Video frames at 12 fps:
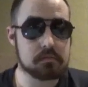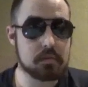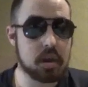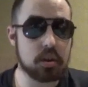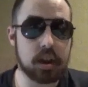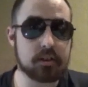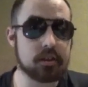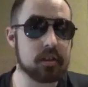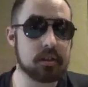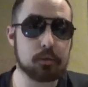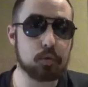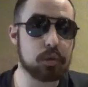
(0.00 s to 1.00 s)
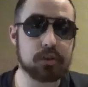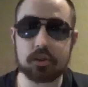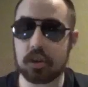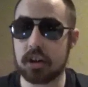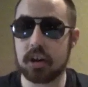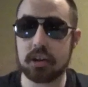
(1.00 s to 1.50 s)
Alexa
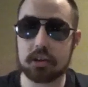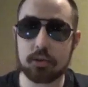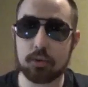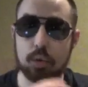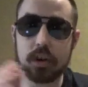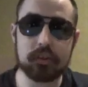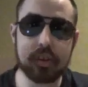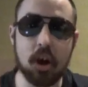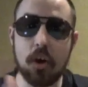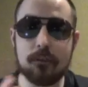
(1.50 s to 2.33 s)
was all